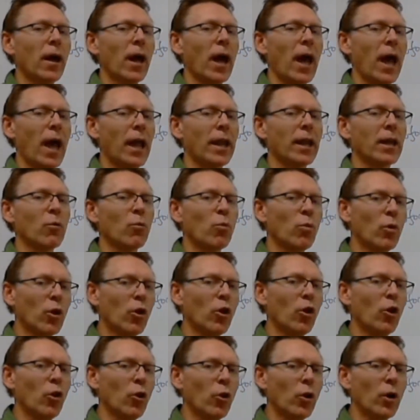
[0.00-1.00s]
and it
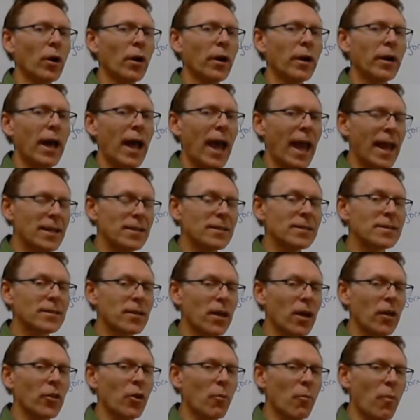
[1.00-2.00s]
will
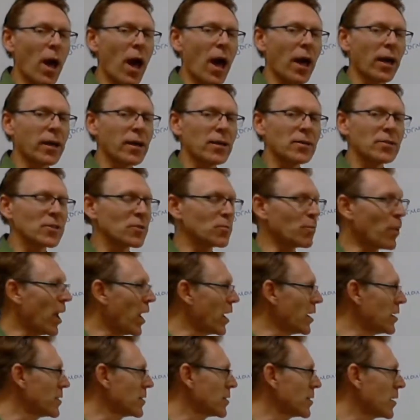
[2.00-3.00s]
enter the market
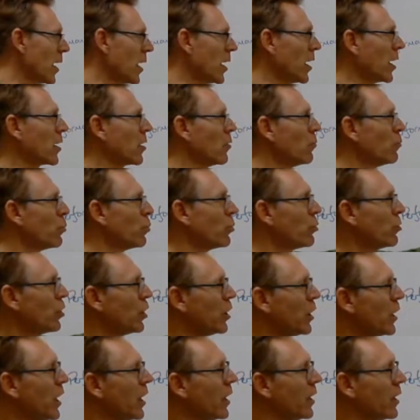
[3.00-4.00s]
space in a
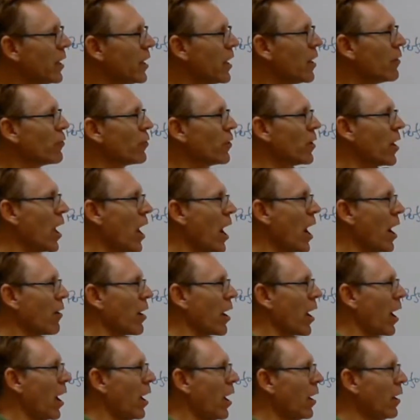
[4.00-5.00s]
completely different
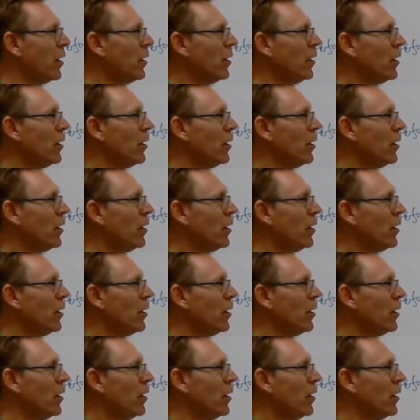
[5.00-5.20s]
area